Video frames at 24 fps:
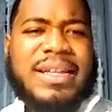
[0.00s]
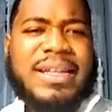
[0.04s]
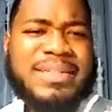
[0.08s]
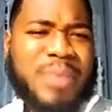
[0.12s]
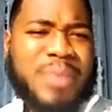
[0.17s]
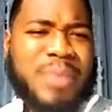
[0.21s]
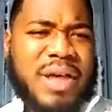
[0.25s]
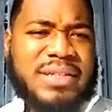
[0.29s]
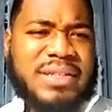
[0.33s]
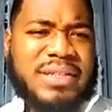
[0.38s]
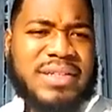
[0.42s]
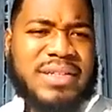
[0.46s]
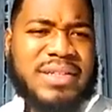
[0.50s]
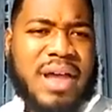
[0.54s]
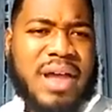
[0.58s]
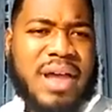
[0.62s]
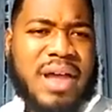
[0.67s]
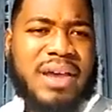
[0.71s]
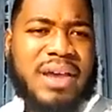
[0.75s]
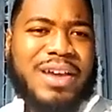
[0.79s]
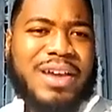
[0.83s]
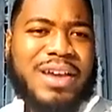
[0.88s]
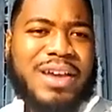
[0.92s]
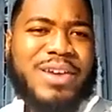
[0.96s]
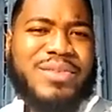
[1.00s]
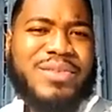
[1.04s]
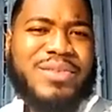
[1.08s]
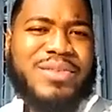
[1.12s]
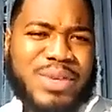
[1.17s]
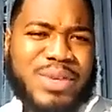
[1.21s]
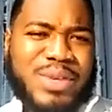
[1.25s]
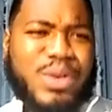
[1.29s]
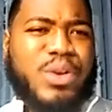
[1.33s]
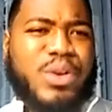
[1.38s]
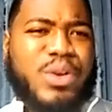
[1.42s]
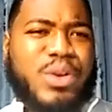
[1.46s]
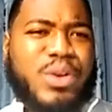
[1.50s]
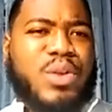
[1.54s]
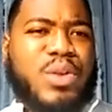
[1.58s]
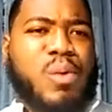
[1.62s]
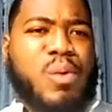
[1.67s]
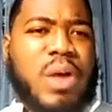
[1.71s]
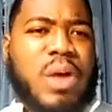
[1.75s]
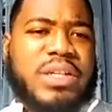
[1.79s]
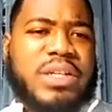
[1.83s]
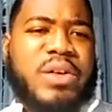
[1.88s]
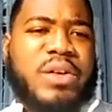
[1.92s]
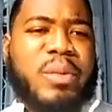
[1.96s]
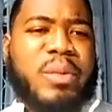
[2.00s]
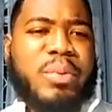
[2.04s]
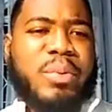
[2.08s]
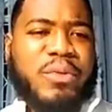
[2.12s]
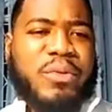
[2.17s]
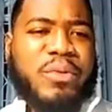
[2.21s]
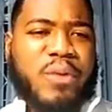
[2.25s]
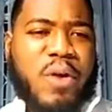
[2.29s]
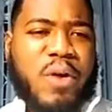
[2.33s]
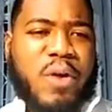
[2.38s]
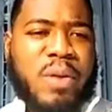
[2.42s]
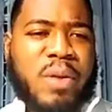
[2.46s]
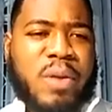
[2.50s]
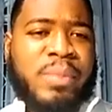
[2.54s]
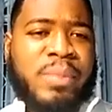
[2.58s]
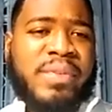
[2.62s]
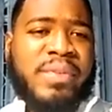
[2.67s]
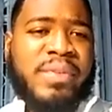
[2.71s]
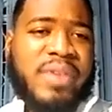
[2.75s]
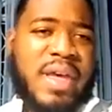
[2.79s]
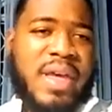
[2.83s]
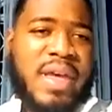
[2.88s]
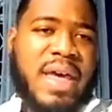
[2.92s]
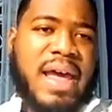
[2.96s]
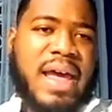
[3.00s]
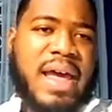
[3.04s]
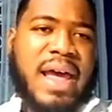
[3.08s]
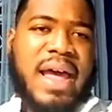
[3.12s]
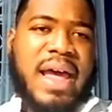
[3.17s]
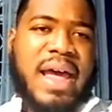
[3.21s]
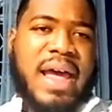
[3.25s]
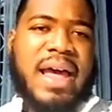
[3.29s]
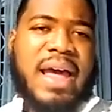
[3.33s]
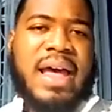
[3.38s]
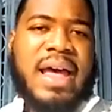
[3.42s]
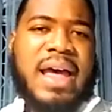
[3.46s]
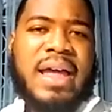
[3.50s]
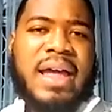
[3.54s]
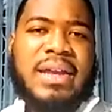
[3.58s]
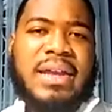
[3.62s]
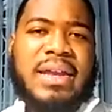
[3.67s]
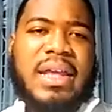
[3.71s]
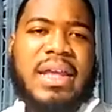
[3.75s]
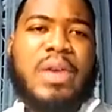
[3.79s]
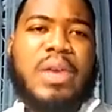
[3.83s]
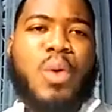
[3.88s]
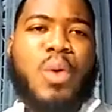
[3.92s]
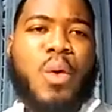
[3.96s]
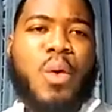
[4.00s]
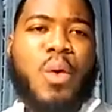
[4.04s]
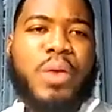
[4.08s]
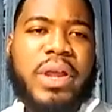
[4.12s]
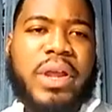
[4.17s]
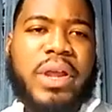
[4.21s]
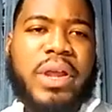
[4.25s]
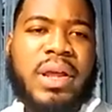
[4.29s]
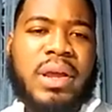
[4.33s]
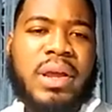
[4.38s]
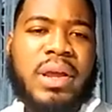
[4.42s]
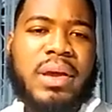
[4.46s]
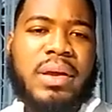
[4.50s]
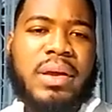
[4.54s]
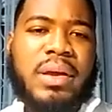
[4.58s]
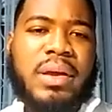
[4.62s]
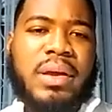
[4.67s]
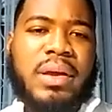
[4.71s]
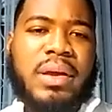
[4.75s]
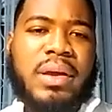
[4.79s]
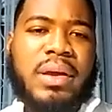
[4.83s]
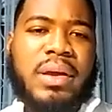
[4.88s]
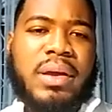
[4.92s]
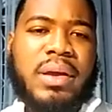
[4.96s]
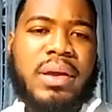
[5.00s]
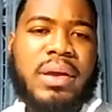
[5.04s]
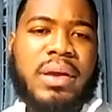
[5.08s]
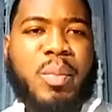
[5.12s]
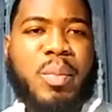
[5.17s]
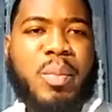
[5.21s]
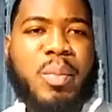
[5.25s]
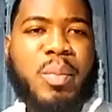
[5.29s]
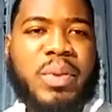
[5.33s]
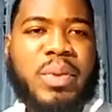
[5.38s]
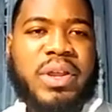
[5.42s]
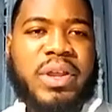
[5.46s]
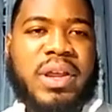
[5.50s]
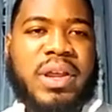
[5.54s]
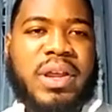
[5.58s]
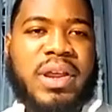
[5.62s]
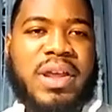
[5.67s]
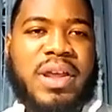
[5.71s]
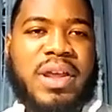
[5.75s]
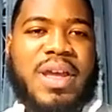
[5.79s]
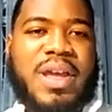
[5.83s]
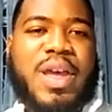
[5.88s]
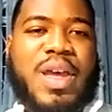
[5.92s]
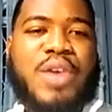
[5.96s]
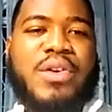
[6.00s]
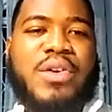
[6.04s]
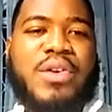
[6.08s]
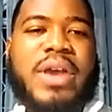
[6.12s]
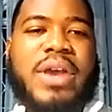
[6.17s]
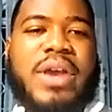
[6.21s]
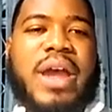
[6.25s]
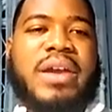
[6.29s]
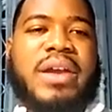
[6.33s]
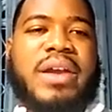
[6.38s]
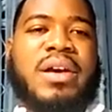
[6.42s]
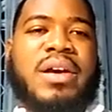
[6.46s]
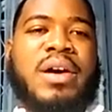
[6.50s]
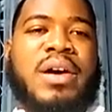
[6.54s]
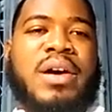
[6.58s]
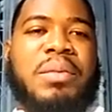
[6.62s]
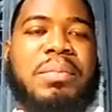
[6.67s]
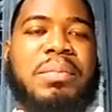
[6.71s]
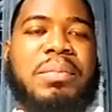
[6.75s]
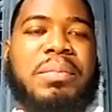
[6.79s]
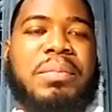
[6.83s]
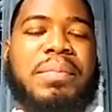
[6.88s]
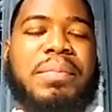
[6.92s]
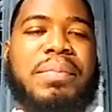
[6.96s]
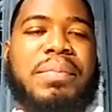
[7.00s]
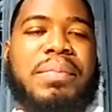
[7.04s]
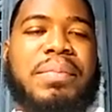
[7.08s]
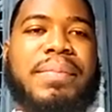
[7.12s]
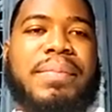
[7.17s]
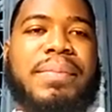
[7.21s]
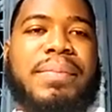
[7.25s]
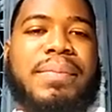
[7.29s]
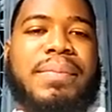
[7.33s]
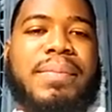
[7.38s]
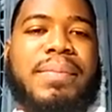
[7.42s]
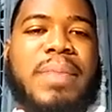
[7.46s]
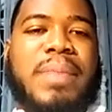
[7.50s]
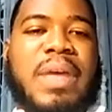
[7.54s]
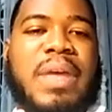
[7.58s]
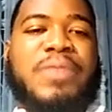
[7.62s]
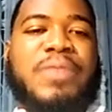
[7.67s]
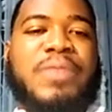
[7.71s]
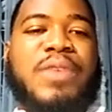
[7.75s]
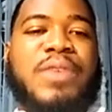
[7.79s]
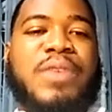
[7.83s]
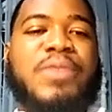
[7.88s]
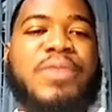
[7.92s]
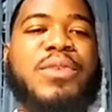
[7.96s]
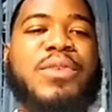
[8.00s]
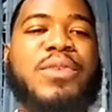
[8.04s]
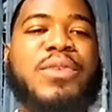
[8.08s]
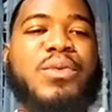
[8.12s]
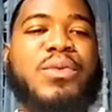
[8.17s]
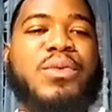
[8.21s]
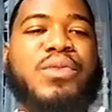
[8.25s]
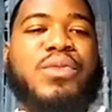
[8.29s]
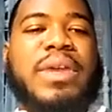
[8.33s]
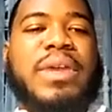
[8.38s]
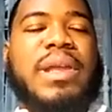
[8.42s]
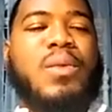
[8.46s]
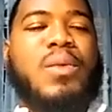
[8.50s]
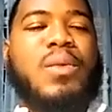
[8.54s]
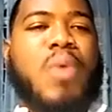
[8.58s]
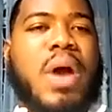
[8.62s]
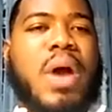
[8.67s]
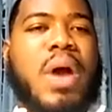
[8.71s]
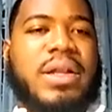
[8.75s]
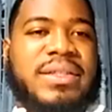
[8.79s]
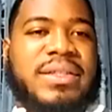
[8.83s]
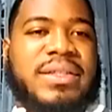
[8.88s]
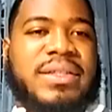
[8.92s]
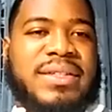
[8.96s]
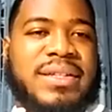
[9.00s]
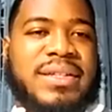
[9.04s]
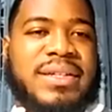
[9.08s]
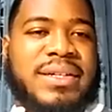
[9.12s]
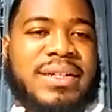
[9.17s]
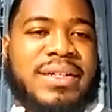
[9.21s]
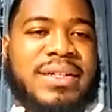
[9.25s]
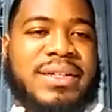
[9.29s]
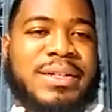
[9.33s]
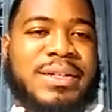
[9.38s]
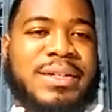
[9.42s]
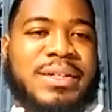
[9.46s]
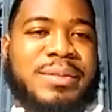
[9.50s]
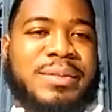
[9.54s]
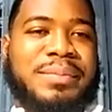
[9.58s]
stock. You watch how it performs, and in owning a company, you're kind of, if you really want to